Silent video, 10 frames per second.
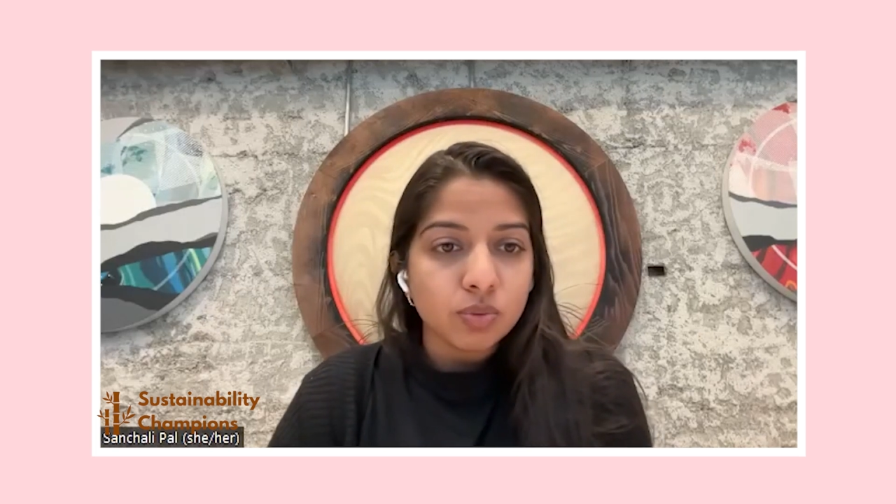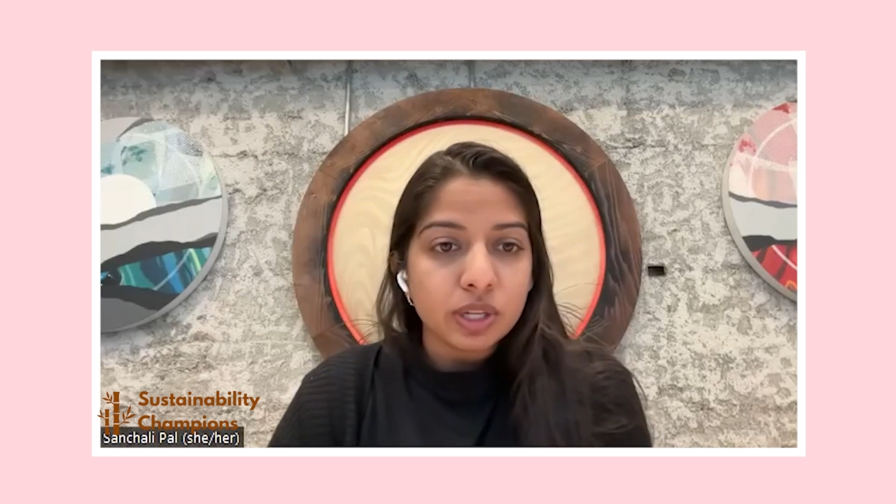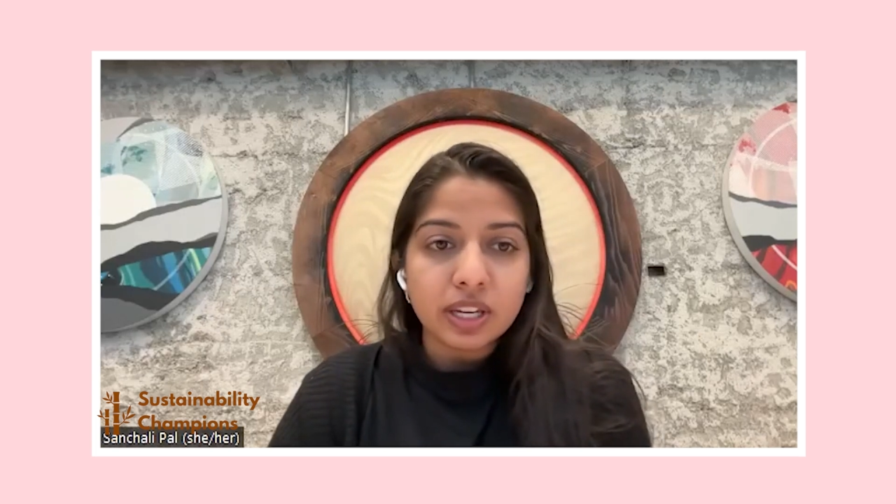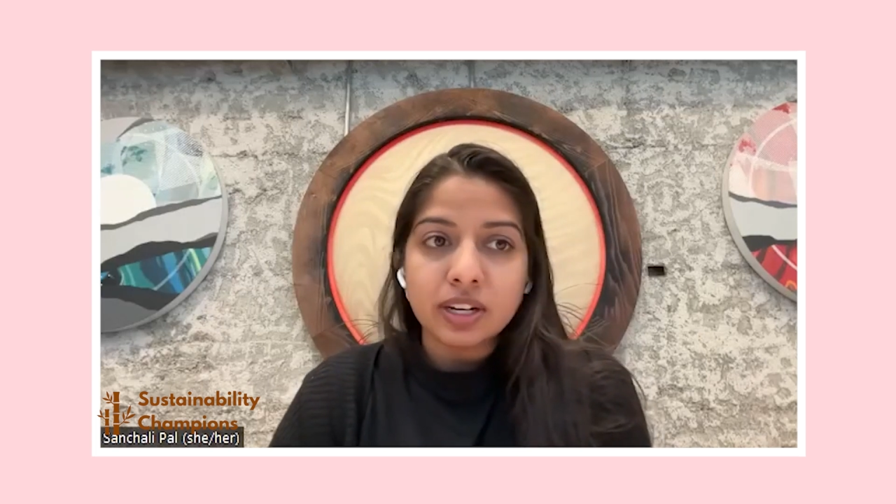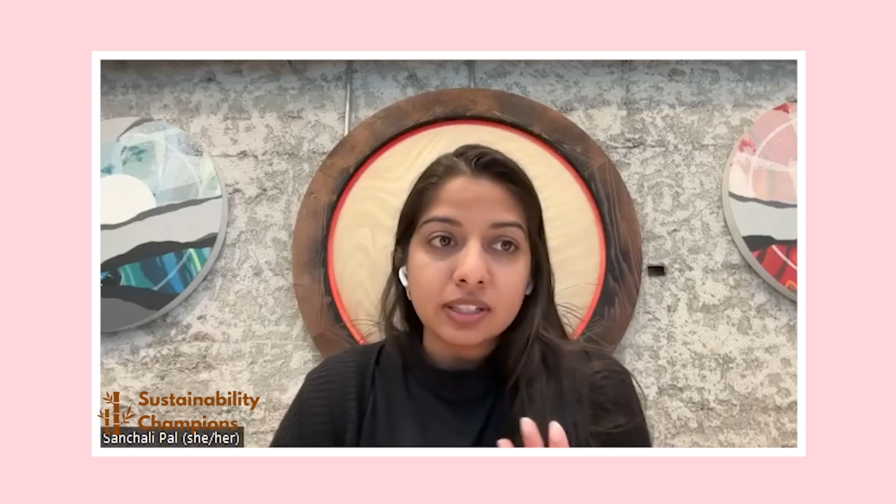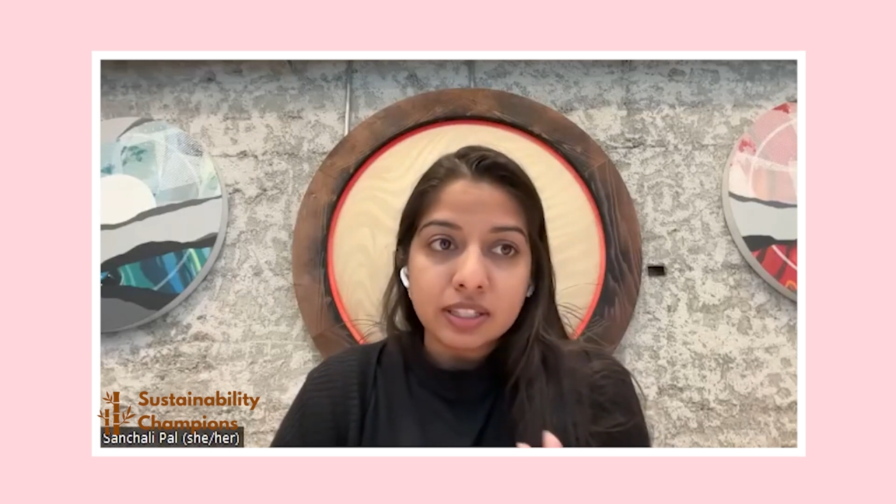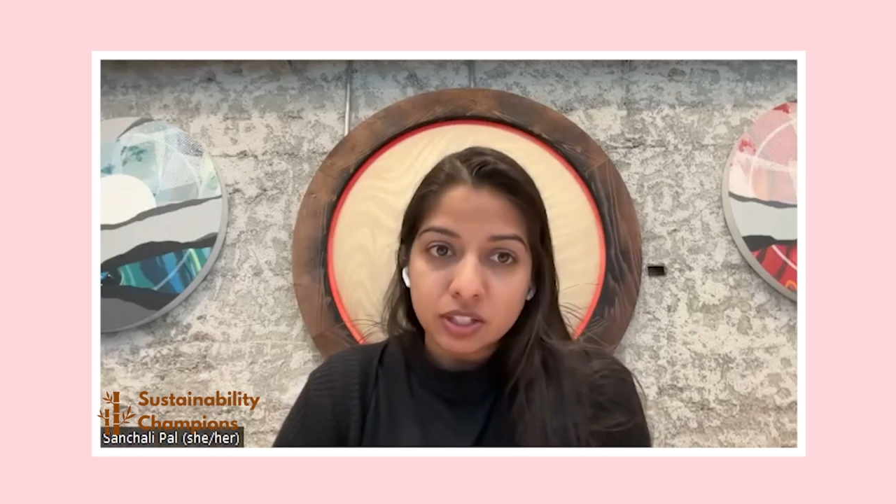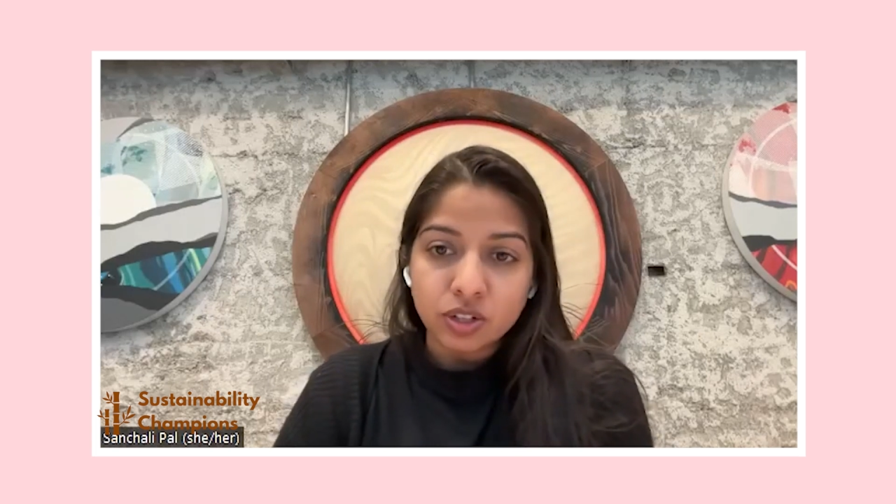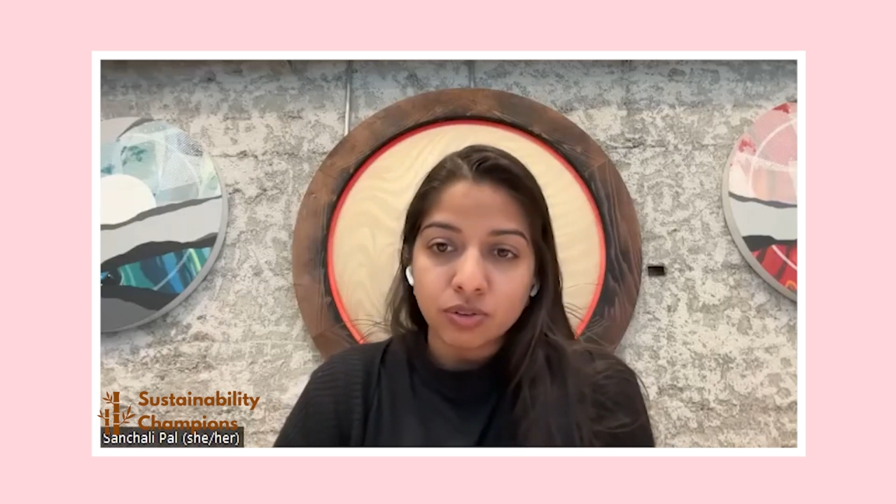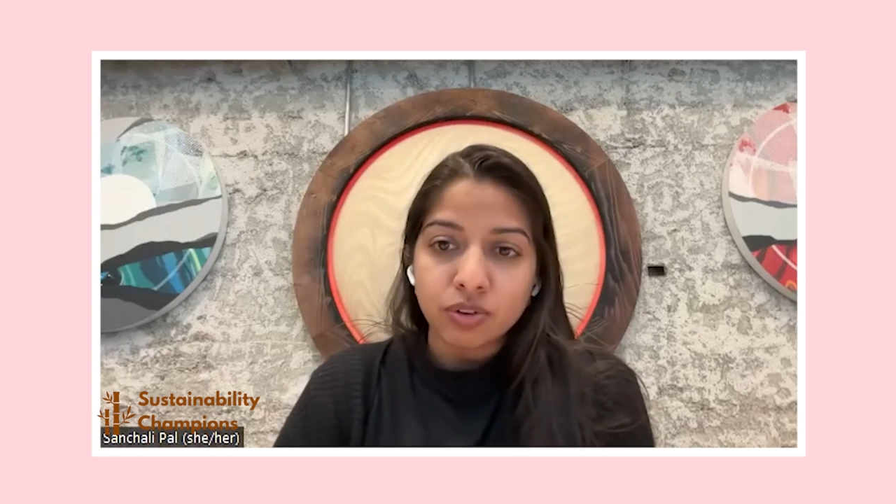we get at
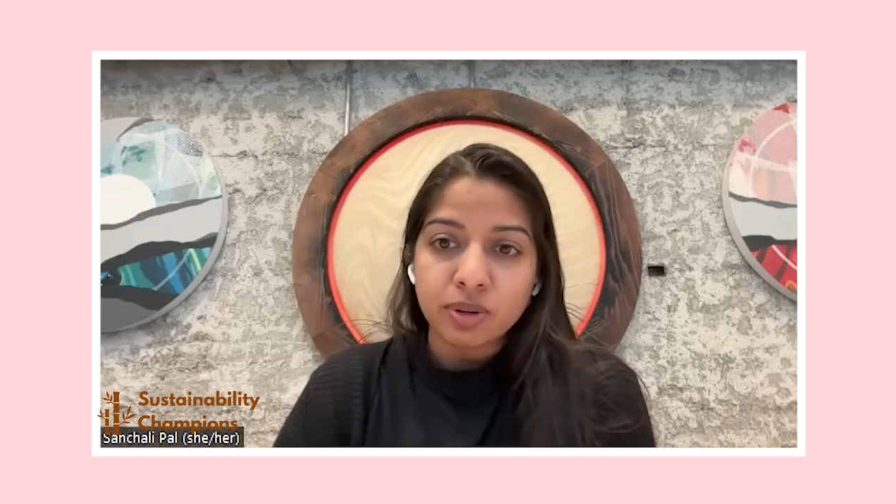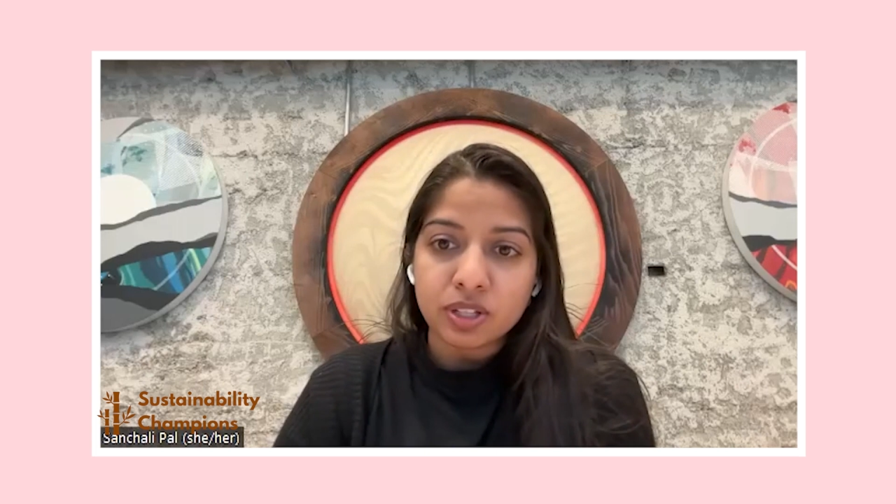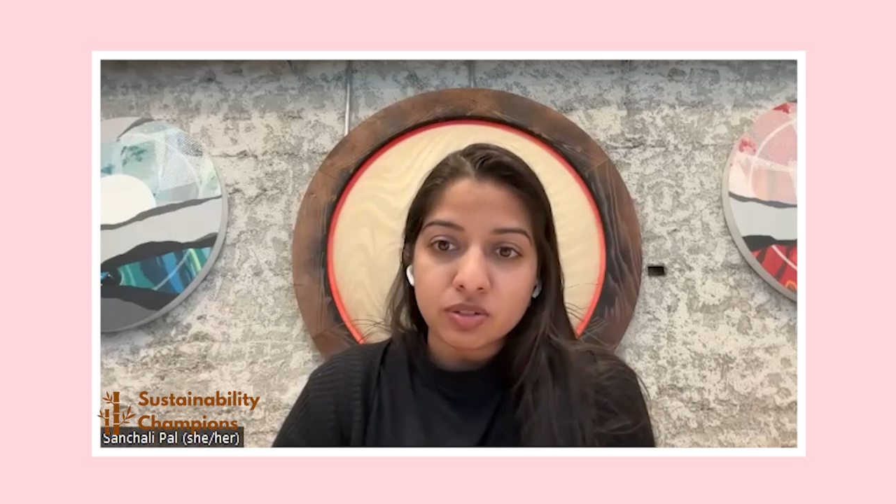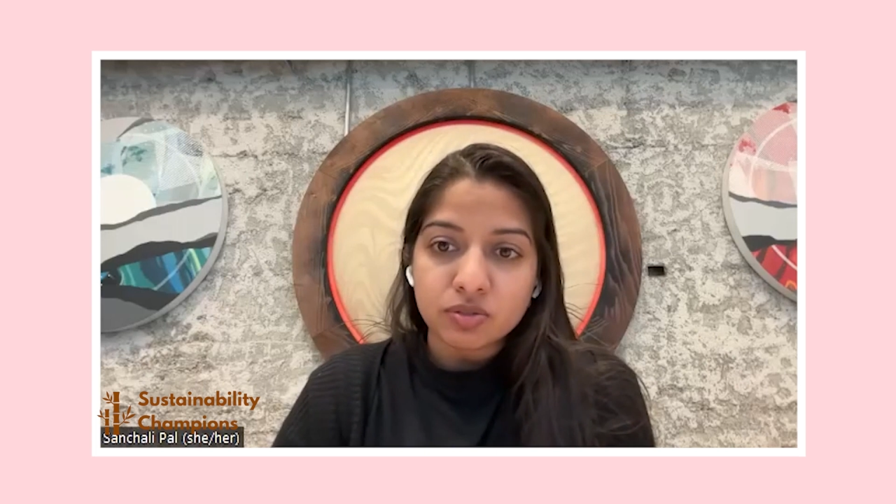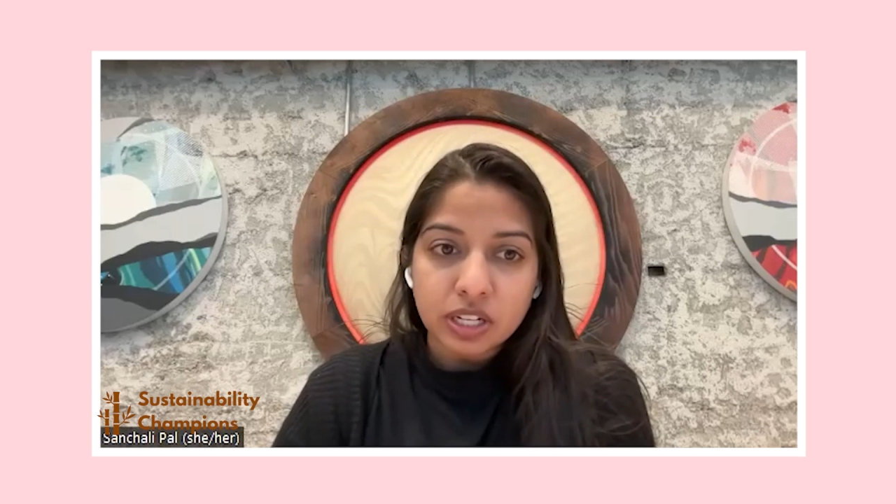least 3 months of